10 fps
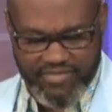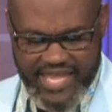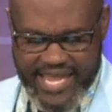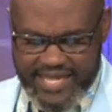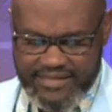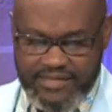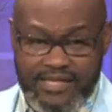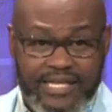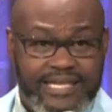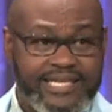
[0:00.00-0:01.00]
And
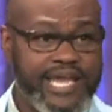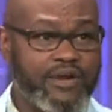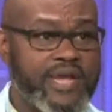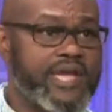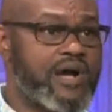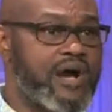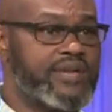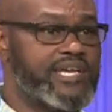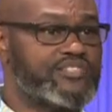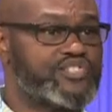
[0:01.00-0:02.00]
carrying
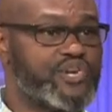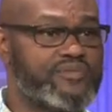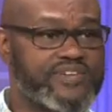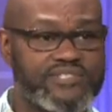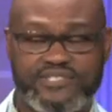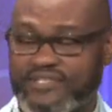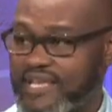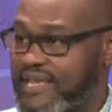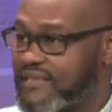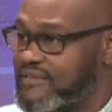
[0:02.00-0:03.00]
on in service
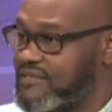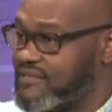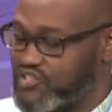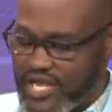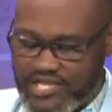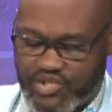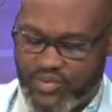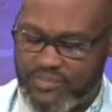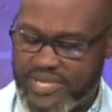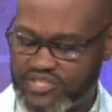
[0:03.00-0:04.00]
and
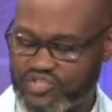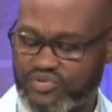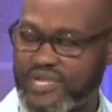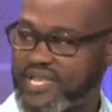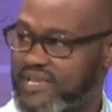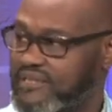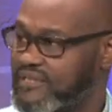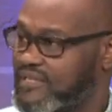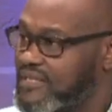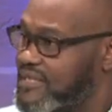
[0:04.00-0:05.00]
Joshua ministering
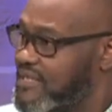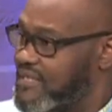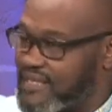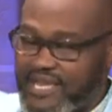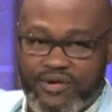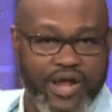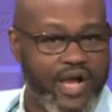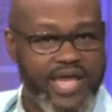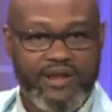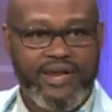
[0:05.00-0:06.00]
and
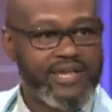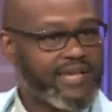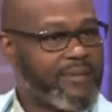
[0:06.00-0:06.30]
Eric,